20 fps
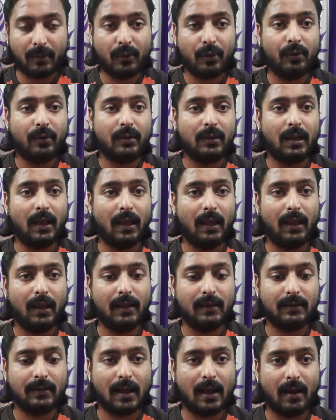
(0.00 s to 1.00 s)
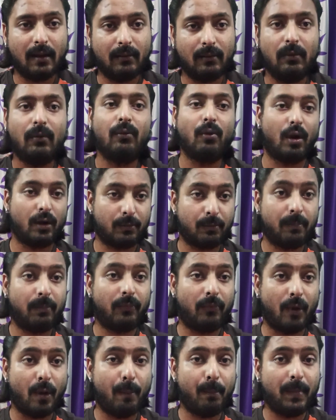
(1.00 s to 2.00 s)
good thing is that, not
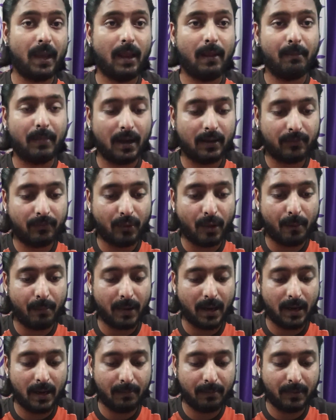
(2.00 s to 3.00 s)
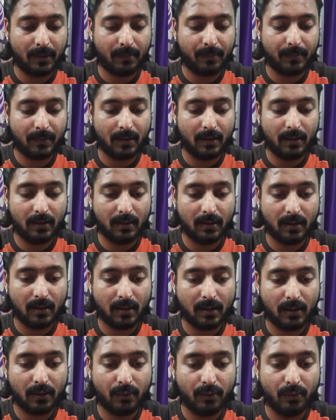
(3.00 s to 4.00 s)
for me but for many
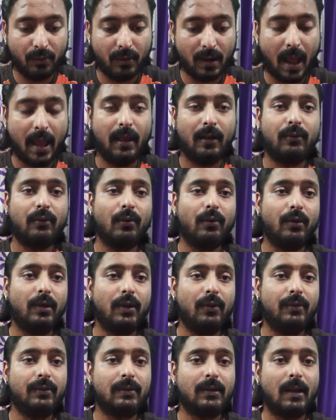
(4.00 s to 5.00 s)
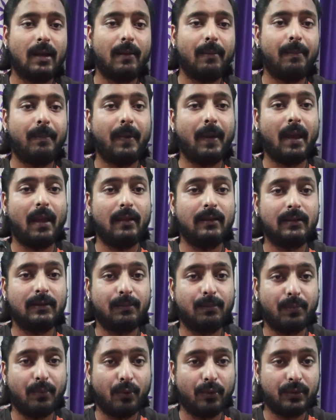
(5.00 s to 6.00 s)
people who like to use their
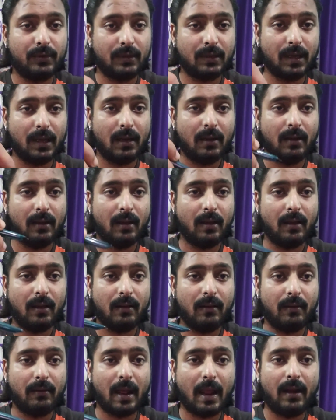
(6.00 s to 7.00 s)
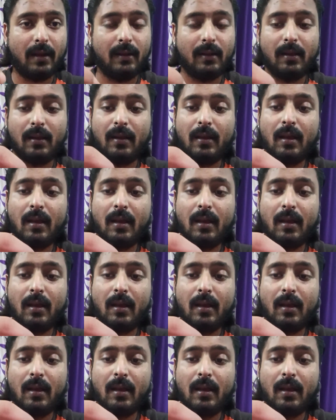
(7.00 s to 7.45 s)
pens posted, as